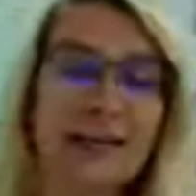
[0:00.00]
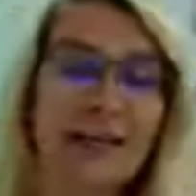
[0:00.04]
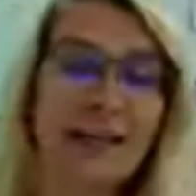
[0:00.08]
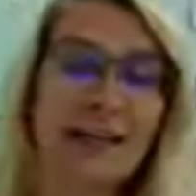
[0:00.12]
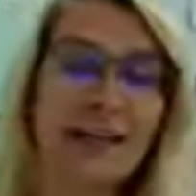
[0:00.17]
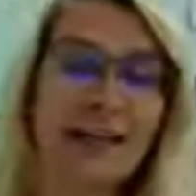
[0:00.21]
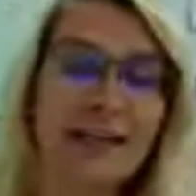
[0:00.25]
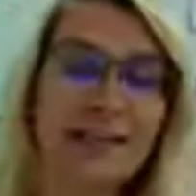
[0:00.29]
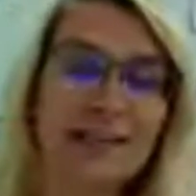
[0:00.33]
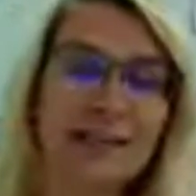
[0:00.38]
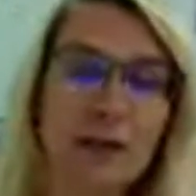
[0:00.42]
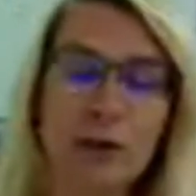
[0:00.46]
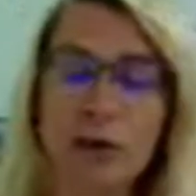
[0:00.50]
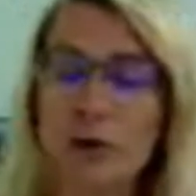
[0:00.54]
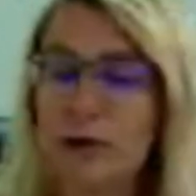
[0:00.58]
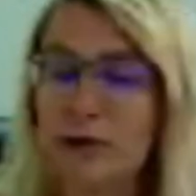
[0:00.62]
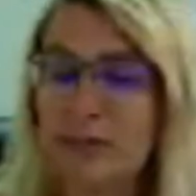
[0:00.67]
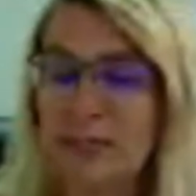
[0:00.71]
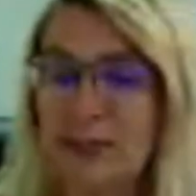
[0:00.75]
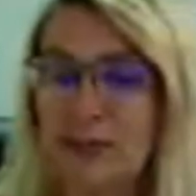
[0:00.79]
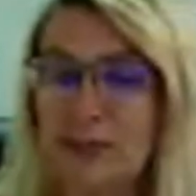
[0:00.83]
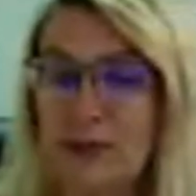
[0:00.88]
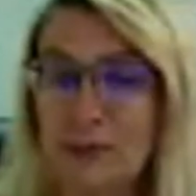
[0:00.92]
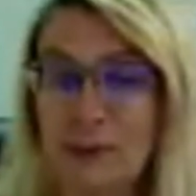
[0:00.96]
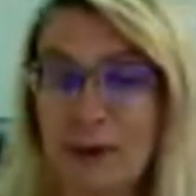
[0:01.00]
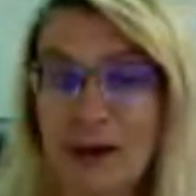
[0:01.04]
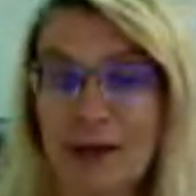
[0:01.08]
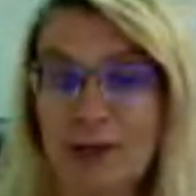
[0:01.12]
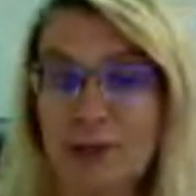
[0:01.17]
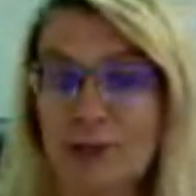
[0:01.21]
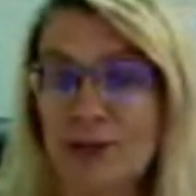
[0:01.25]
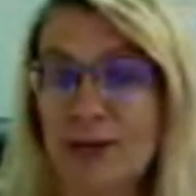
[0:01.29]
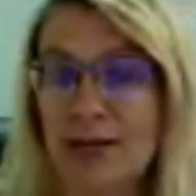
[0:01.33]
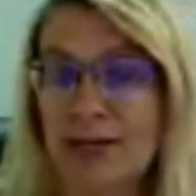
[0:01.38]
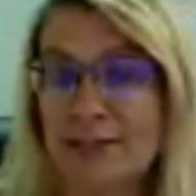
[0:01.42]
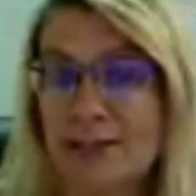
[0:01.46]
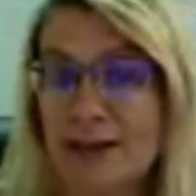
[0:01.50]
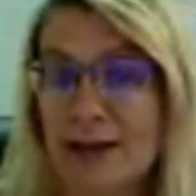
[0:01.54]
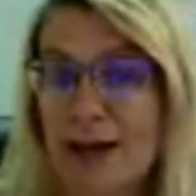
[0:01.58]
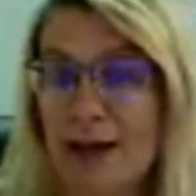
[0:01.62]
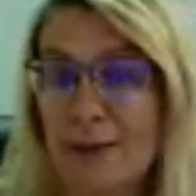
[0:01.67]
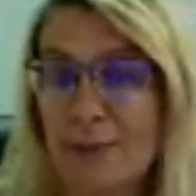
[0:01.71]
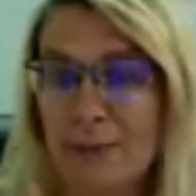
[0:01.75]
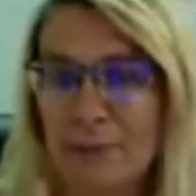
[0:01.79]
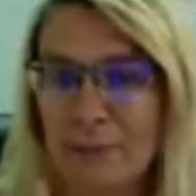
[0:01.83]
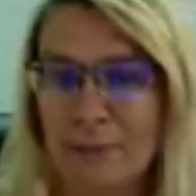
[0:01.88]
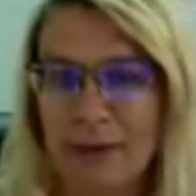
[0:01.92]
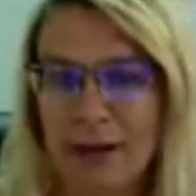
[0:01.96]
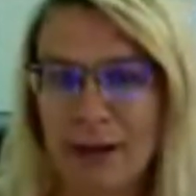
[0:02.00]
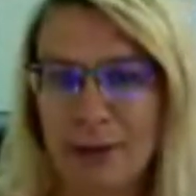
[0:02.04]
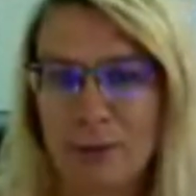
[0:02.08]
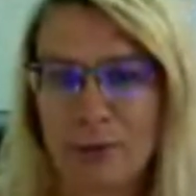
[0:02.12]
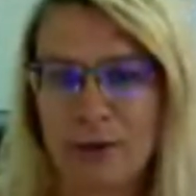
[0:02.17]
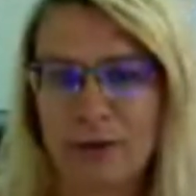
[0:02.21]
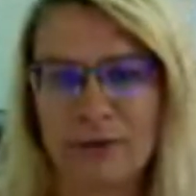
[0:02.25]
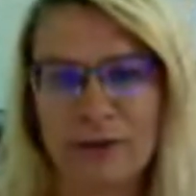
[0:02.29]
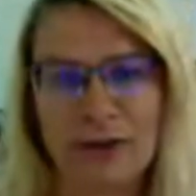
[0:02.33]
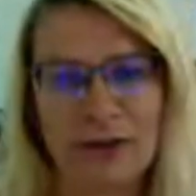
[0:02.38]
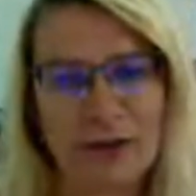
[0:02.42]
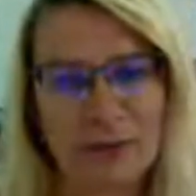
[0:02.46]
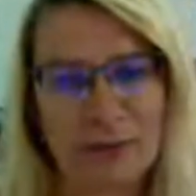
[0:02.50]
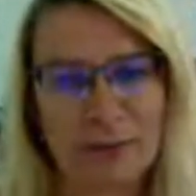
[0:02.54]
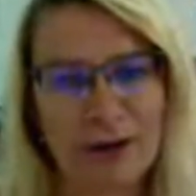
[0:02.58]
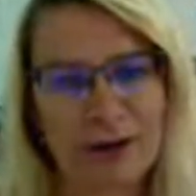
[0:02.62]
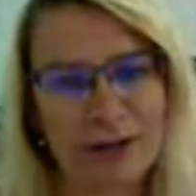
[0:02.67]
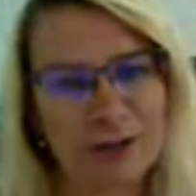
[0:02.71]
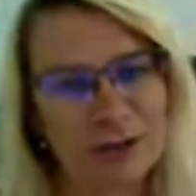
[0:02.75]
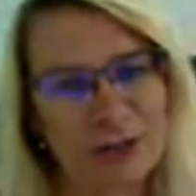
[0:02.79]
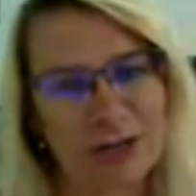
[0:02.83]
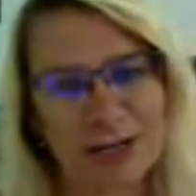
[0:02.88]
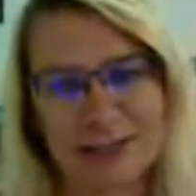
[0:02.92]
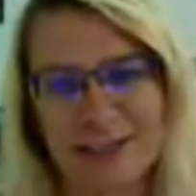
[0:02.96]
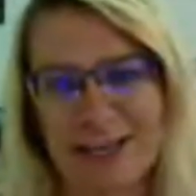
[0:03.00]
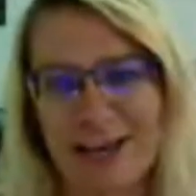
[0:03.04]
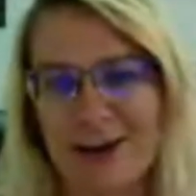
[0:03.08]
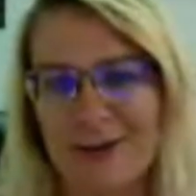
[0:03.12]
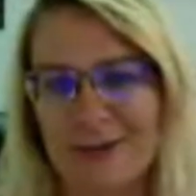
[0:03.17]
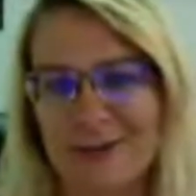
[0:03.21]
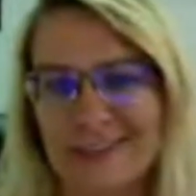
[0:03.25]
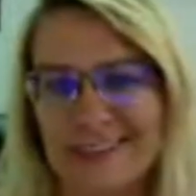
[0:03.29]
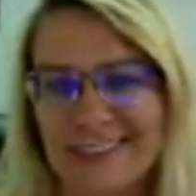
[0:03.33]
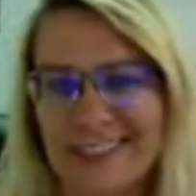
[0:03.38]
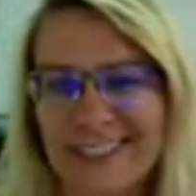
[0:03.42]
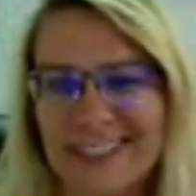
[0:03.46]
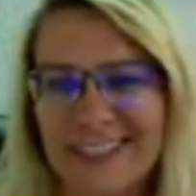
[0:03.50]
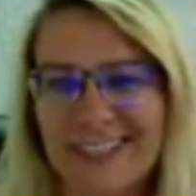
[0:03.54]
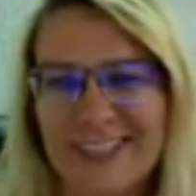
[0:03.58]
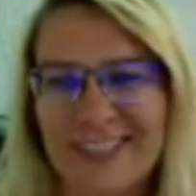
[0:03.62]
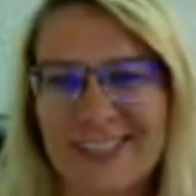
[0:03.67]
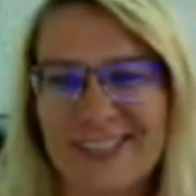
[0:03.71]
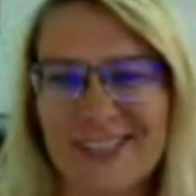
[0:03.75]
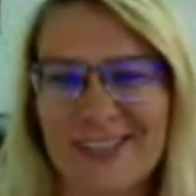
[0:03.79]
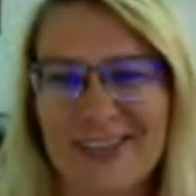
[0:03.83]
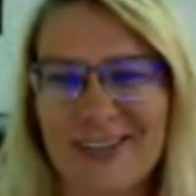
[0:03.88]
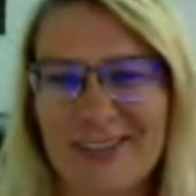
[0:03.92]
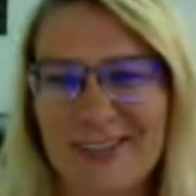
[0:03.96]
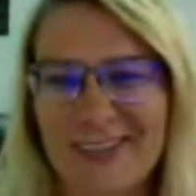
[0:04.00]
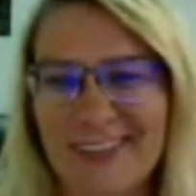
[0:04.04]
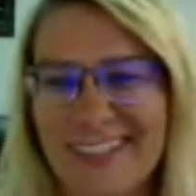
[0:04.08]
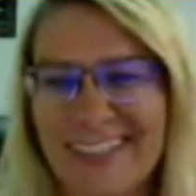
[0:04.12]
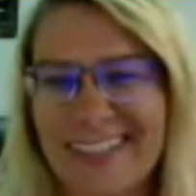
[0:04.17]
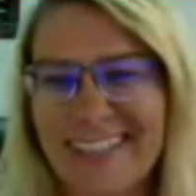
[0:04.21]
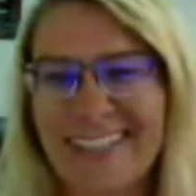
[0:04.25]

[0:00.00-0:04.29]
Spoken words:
And I'll always let them contract up, but I won't ever let them contract down. So